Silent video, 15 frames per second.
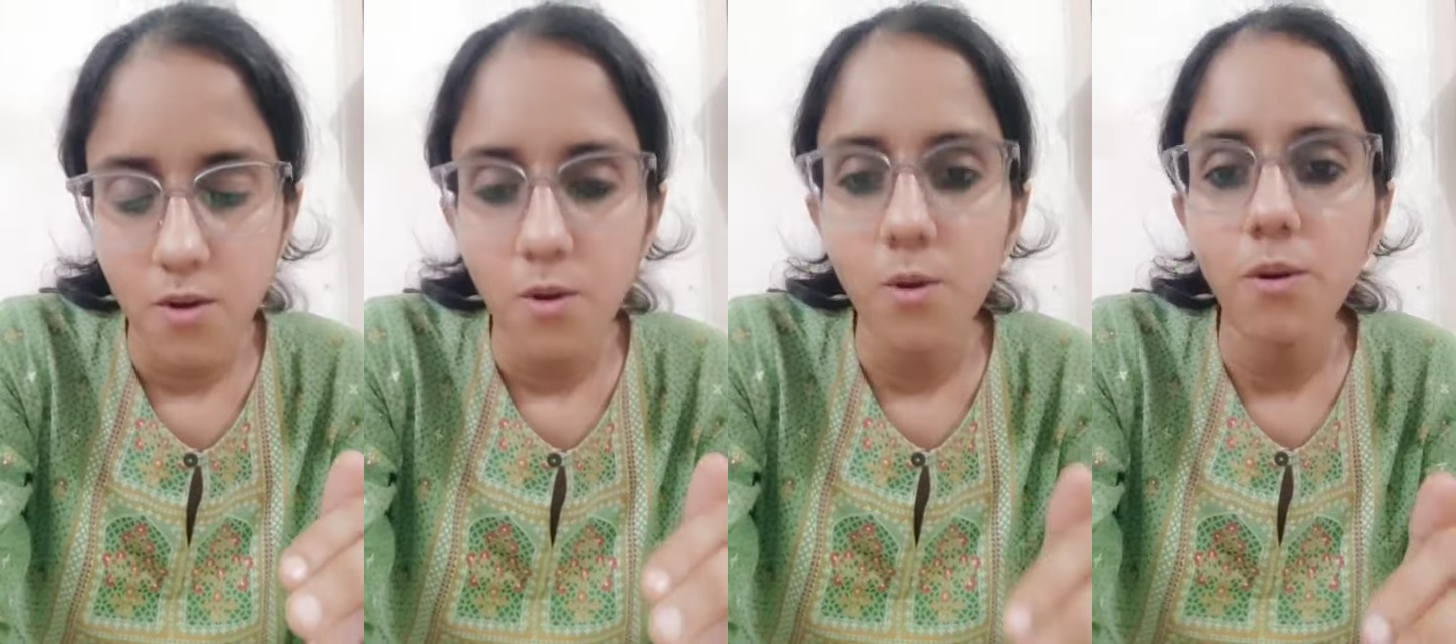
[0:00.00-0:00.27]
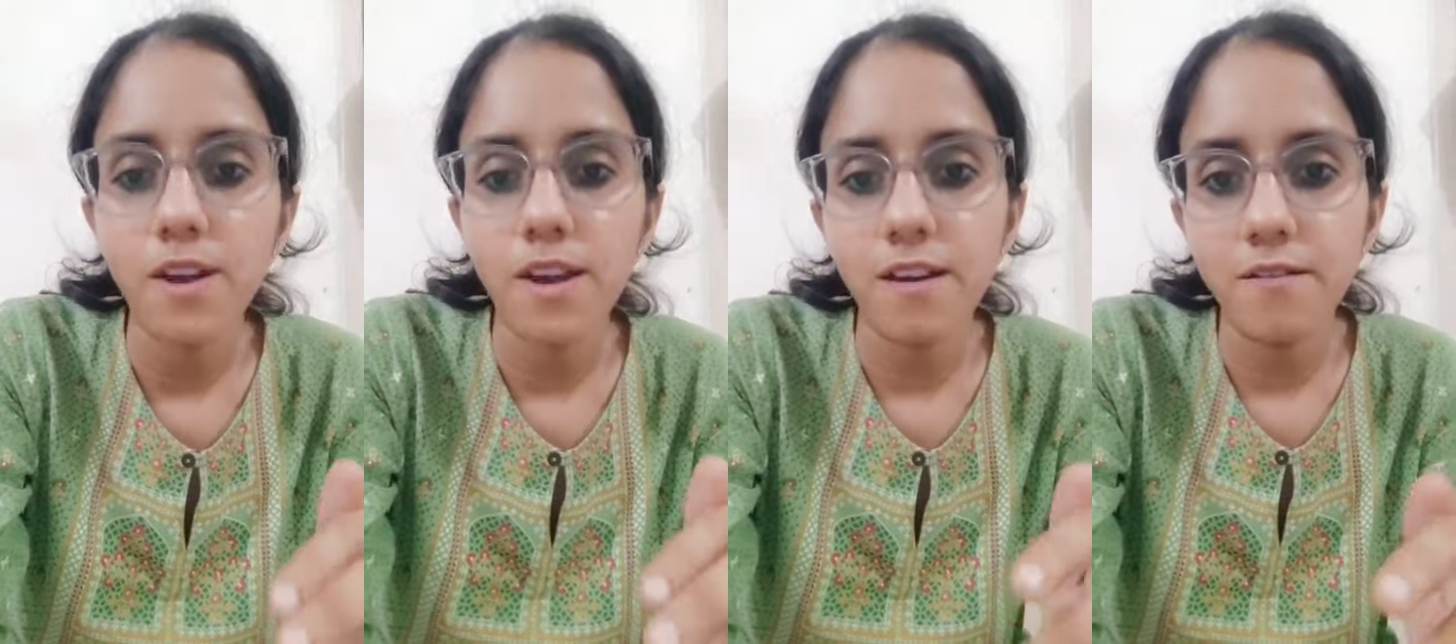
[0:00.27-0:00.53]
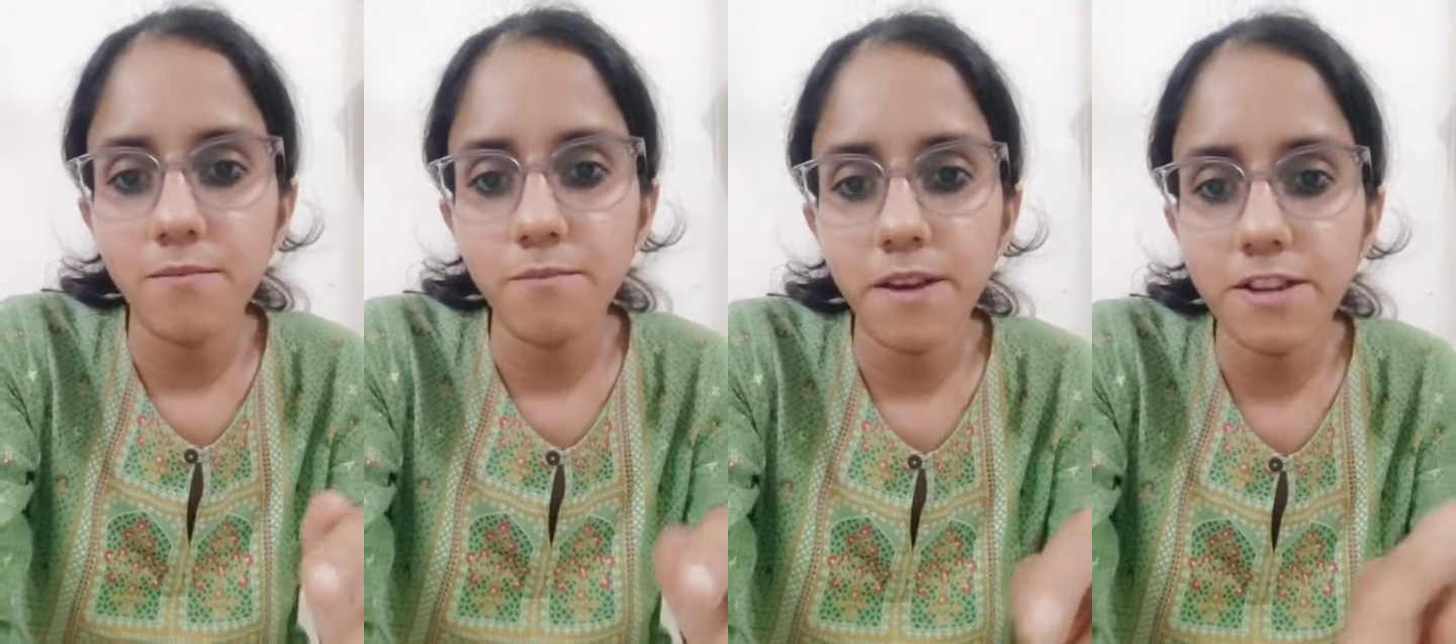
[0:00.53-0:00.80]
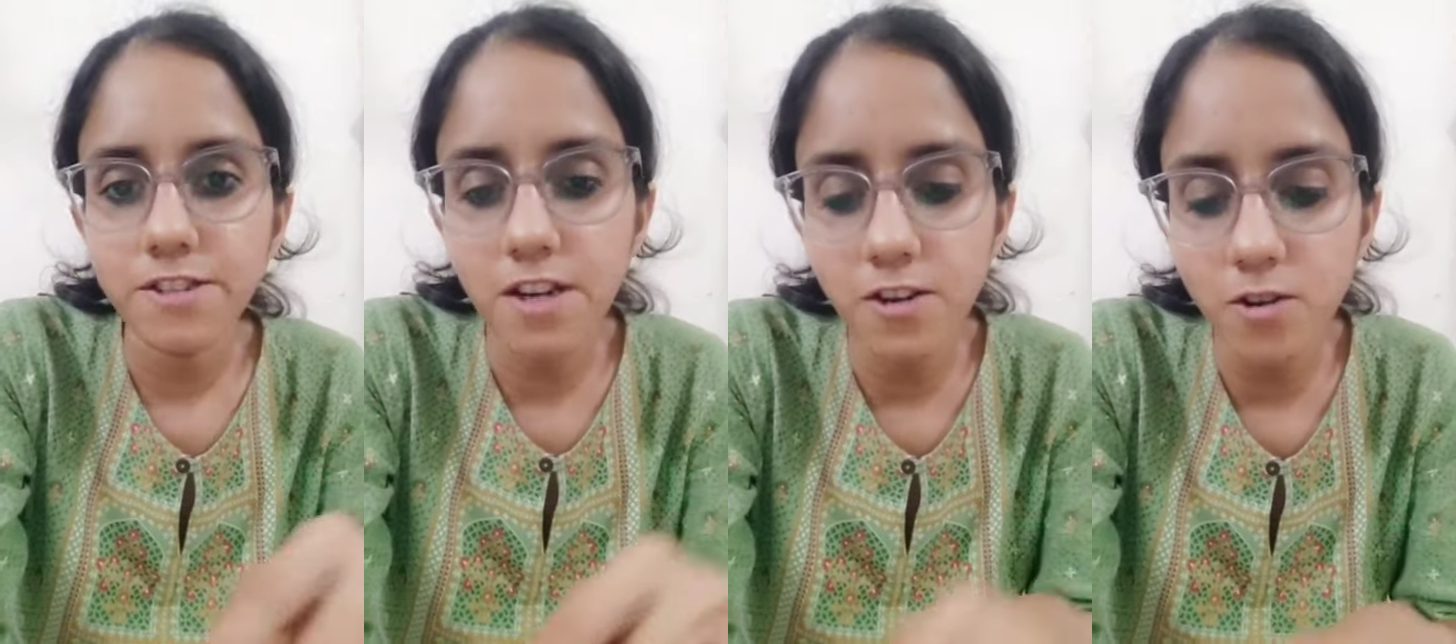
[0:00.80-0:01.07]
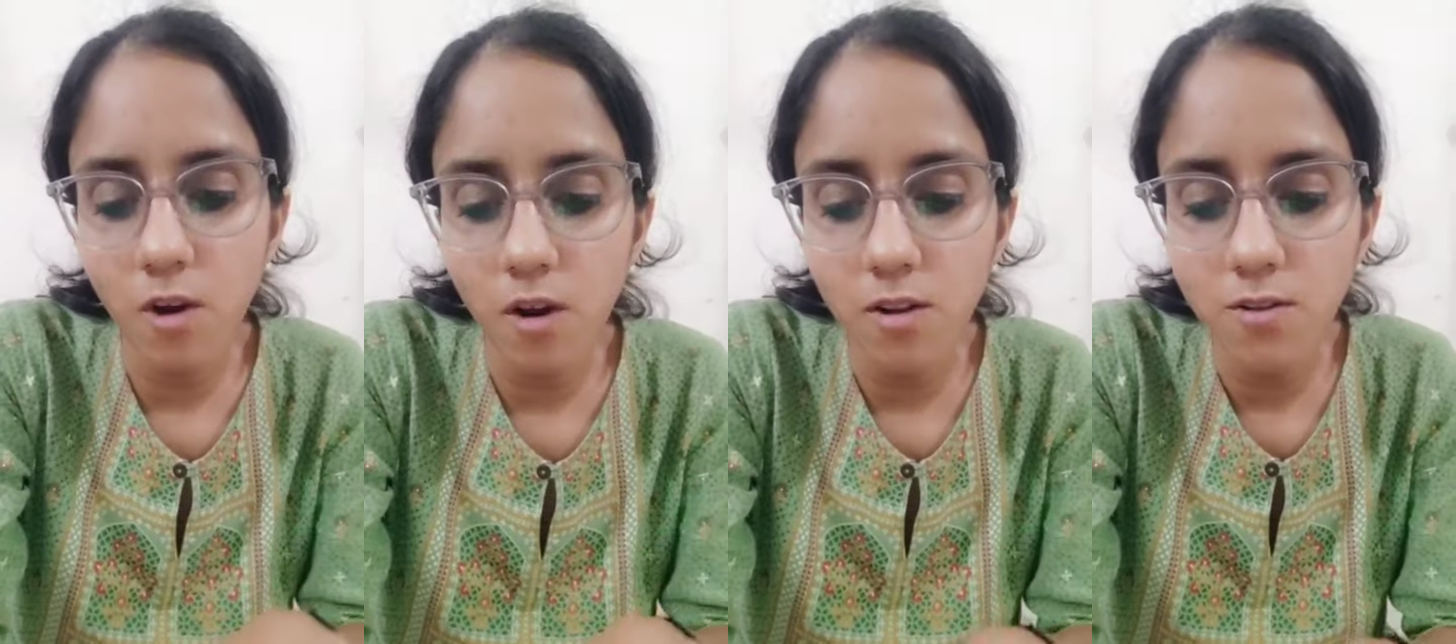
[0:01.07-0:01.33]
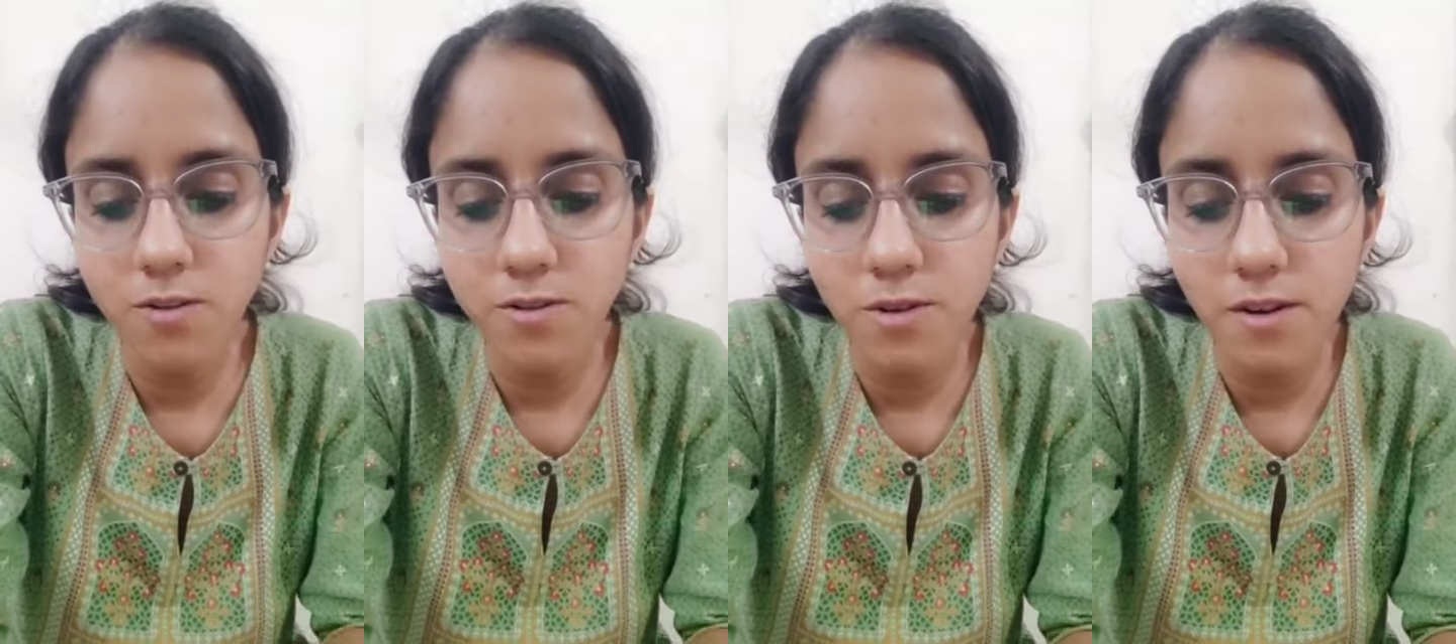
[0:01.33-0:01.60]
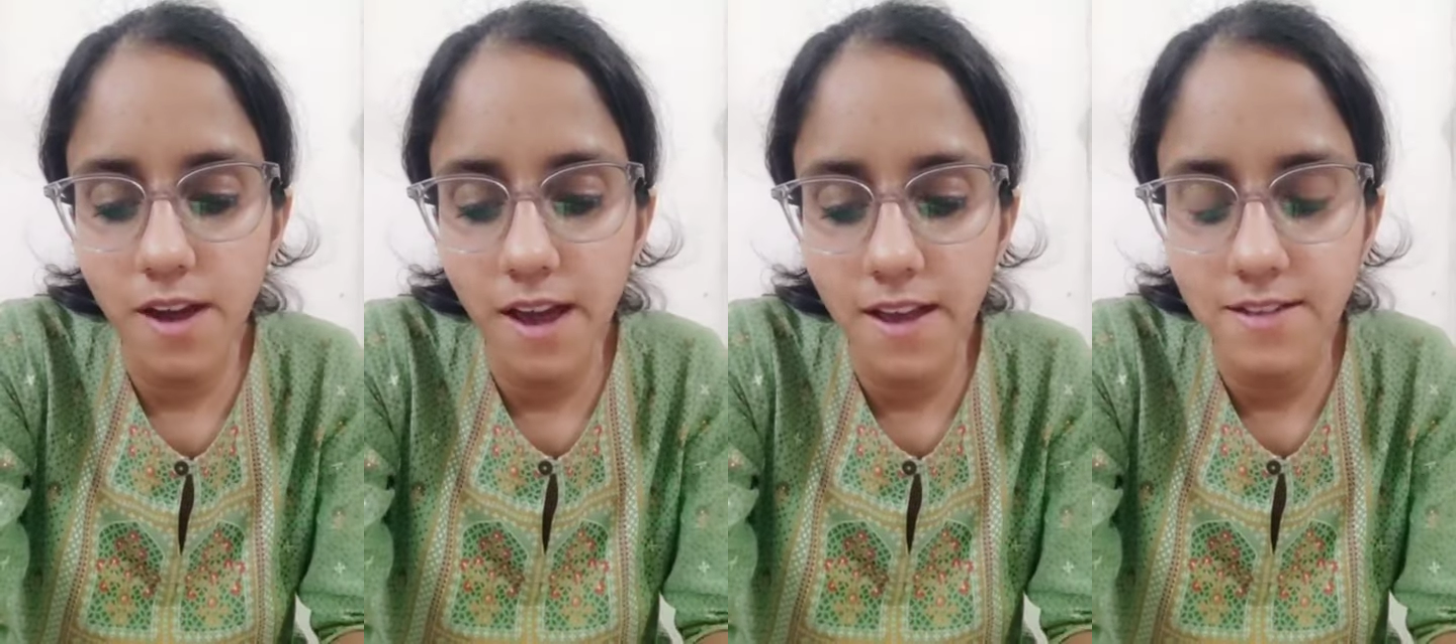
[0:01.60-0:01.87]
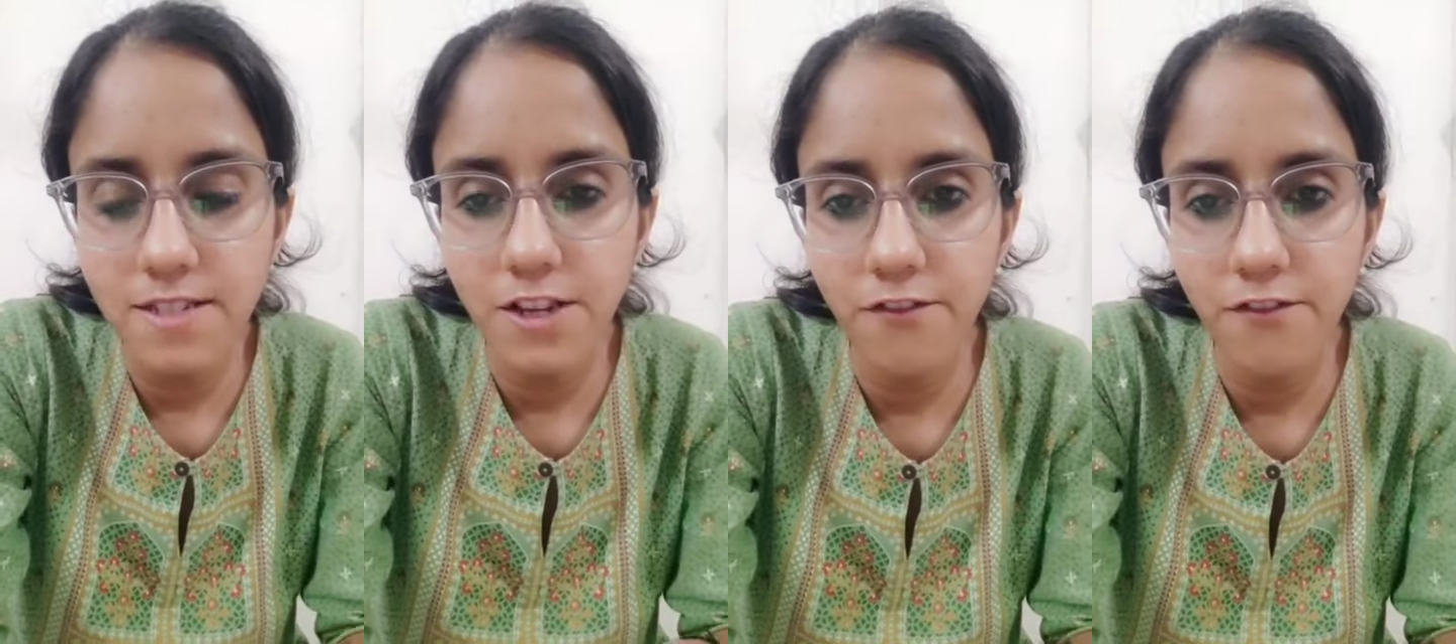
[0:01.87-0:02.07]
Okay, patient also has